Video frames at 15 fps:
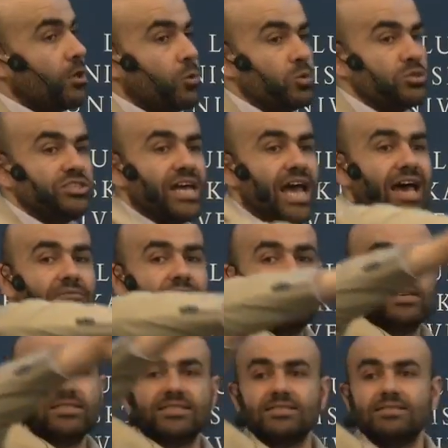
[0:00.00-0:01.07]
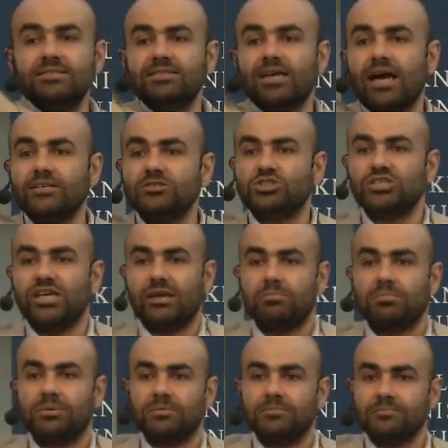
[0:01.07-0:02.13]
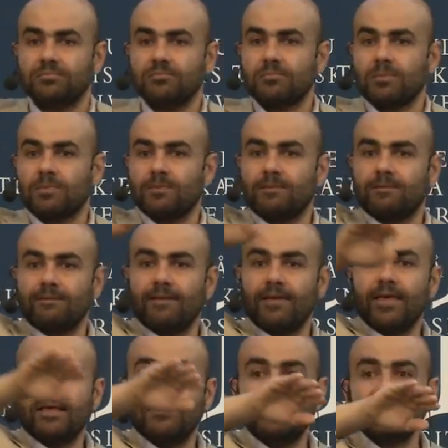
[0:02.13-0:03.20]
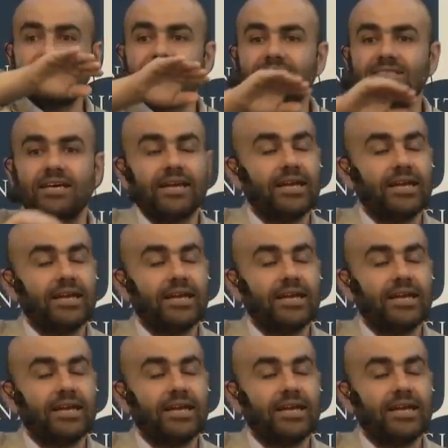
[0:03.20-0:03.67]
which have this nice shape. This is the